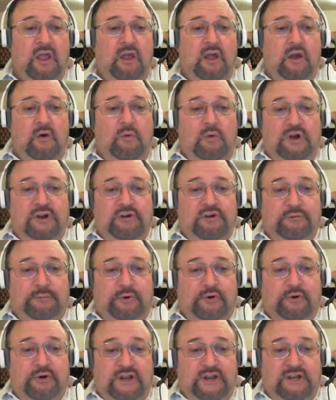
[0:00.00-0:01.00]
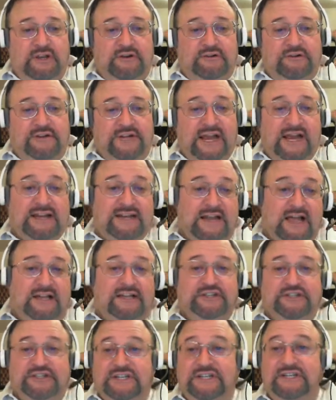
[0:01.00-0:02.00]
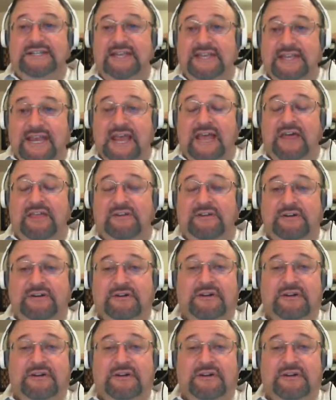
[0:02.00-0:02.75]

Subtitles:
While you're putting your technology together,